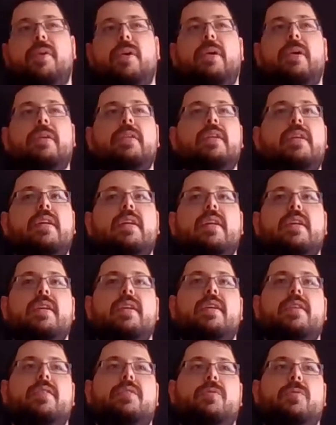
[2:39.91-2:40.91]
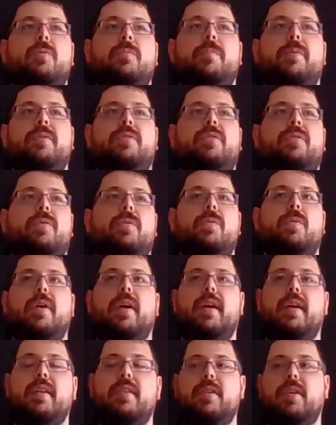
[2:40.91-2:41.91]
Paul to pursue
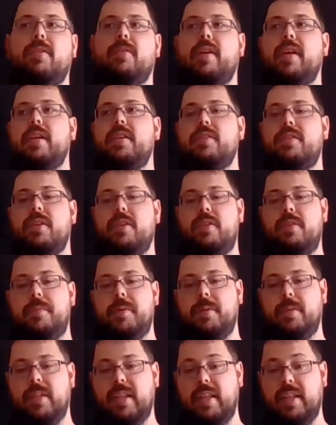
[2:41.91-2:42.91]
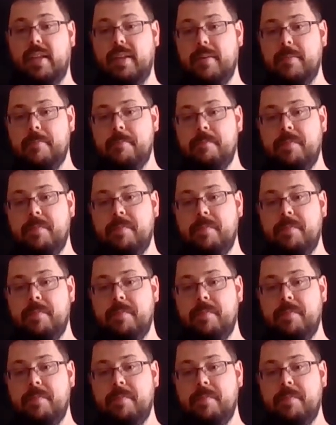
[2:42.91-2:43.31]
a degree in church music.